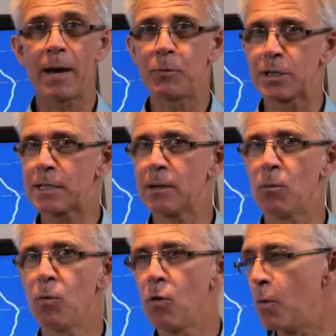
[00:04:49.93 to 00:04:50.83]
And we're still
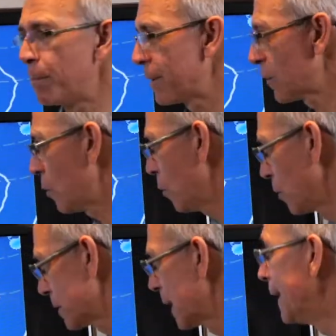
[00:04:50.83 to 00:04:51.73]
warm, but of
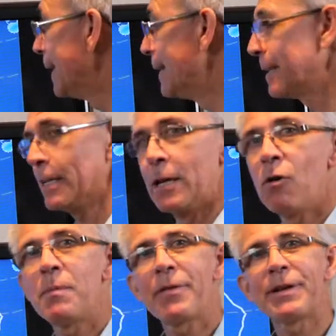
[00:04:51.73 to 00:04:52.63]
course, you know
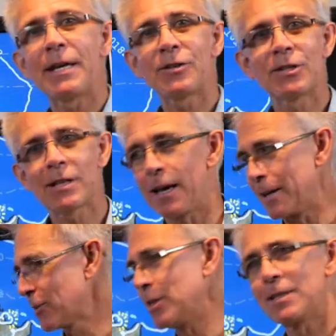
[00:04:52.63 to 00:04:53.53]
what Mother Nature's
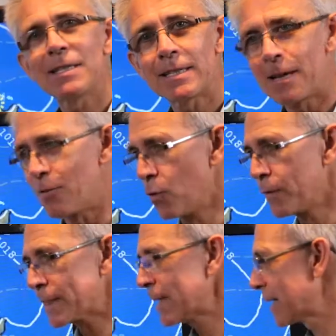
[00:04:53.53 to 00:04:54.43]
like. She sits there and all of
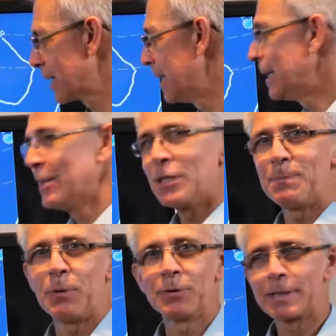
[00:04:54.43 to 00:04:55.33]
a sudden, she
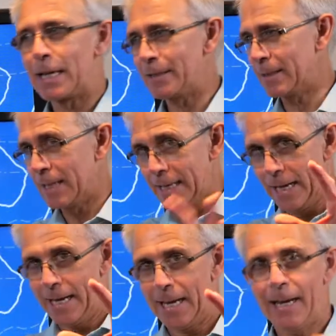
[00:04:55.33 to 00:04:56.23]
pulls it out and says,
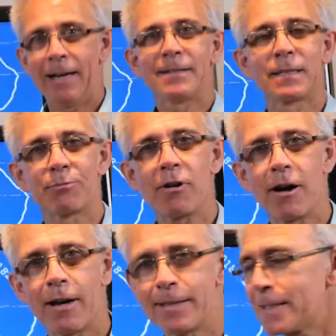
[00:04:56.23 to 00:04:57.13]
ta-da,
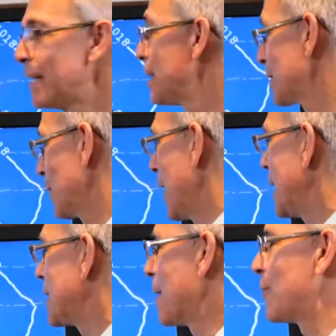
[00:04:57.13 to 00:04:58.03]
surprise. So
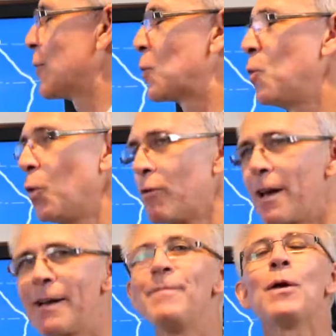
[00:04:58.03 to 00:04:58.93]
heads up for the cooler
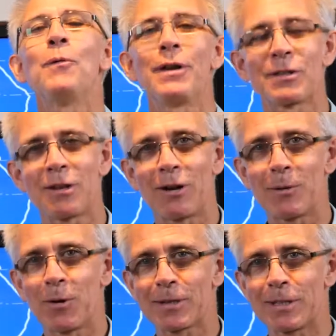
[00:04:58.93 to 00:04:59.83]
air when it slowly
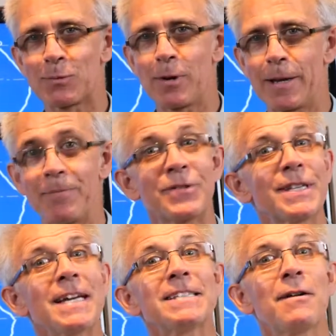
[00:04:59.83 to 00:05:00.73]
works its way in. So
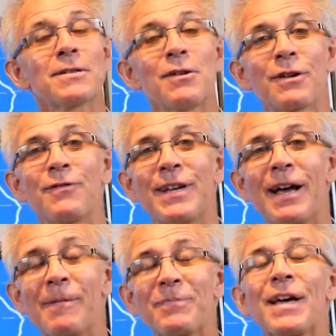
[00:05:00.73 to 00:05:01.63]
that's how it's looking for
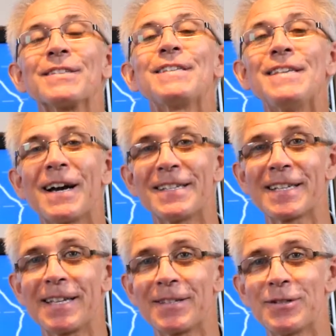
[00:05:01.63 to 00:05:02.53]
now. I'll see you guys
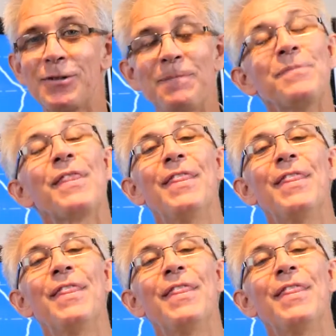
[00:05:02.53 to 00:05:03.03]
again soon.